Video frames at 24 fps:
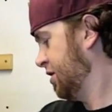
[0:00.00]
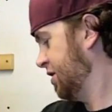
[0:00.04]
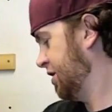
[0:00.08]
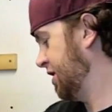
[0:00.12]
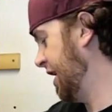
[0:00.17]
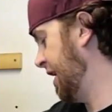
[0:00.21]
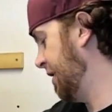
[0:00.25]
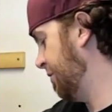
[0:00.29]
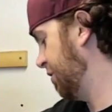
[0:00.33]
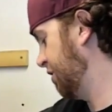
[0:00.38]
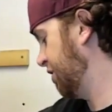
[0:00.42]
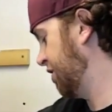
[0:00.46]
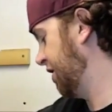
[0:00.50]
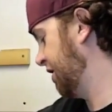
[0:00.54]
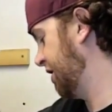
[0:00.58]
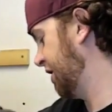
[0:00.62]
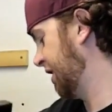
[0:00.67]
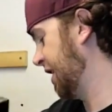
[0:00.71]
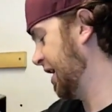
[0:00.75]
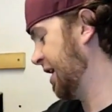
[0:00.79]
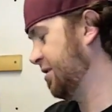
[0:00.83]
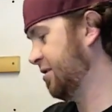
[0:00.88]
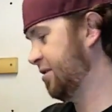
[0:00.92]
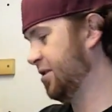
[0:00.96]
sandwich it
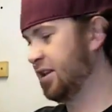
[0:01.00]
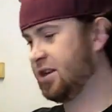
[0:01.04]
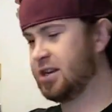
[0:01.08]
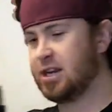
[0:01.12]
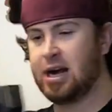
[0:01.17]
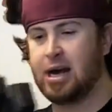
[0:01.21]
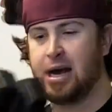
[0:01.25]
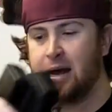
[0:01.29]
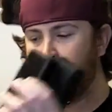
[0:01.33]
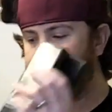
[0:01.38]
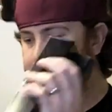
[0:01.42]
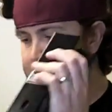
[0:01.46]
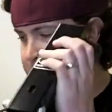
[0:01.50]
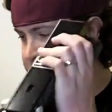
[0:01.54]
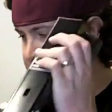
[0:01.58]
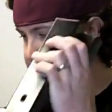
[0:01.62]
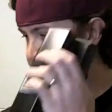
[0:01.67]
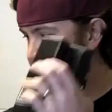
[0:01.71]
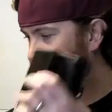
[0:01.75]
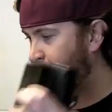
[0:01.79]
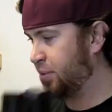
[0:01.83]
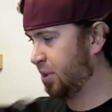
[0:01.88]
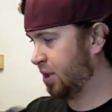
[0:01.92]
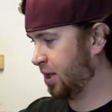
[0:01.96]
together at the top,
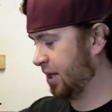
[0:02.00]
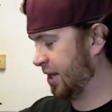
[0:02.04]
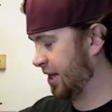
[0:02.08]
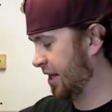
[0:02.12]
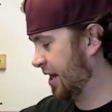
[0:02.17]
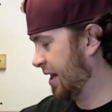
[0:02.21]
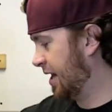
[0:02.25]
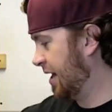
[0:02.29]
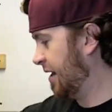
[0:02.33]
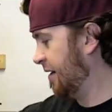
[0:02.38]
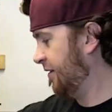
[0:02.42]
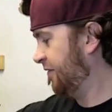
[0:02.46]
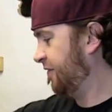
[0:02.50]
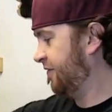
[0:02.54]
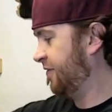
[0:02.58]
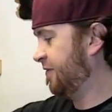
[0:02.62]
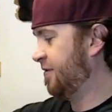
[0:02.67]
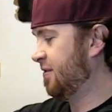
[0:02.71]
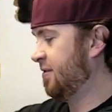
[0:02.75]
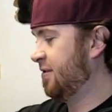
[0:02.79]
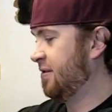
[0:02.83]
pull it off,